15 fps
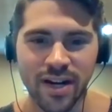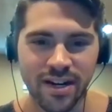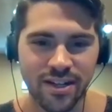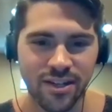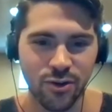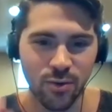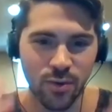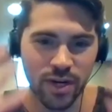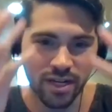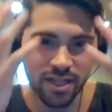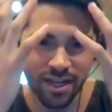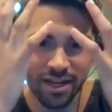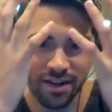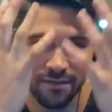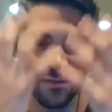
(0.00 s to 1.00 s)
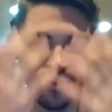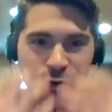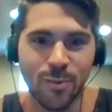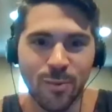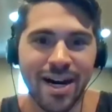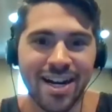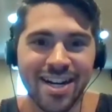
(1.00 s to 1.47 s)
and they're wearing like full
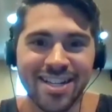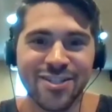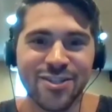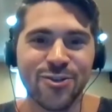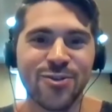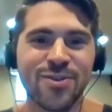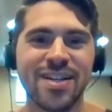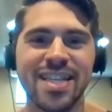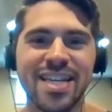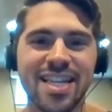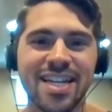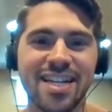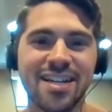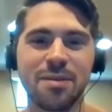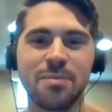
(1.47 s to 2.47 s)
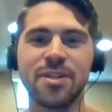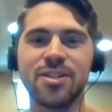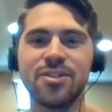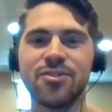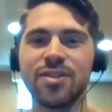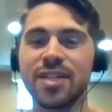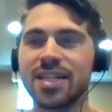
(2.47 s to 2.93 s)
bodysuit, and they like come in,
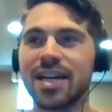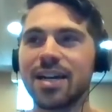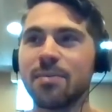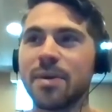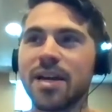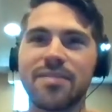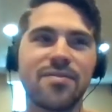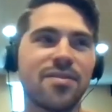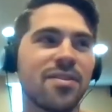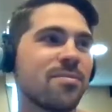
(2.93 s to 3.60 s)
do like 9 backflips,